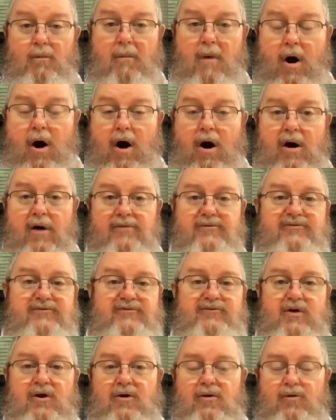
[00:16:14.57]

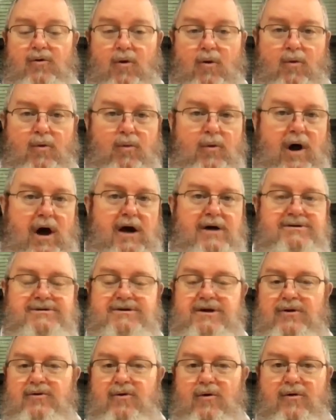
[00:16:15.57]
moths nor
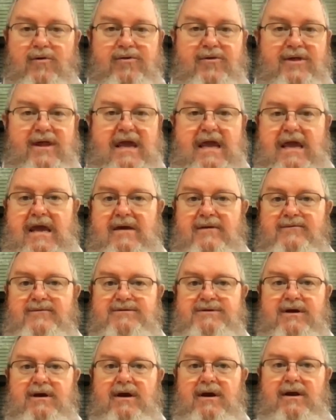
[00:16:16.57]
rust nor
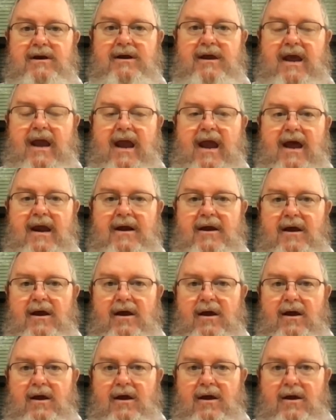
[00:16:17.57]
thieves can
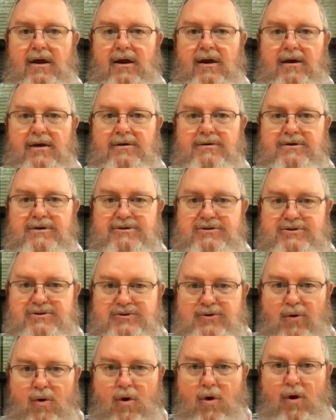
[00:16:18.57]

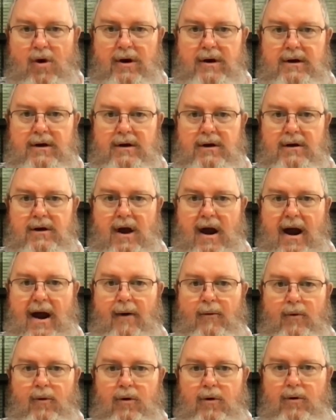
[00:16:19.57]
destroy
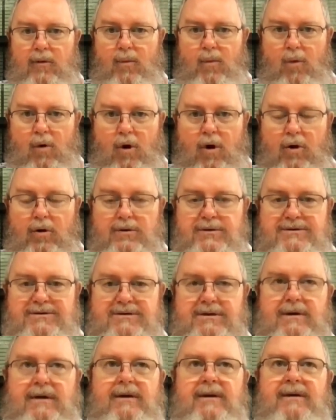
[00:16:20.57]
our
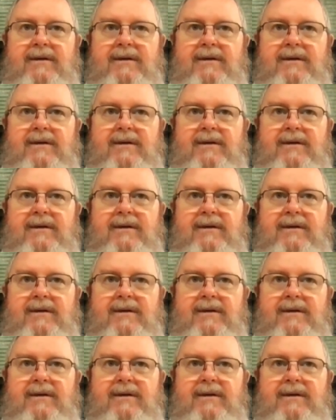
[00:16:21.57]
works.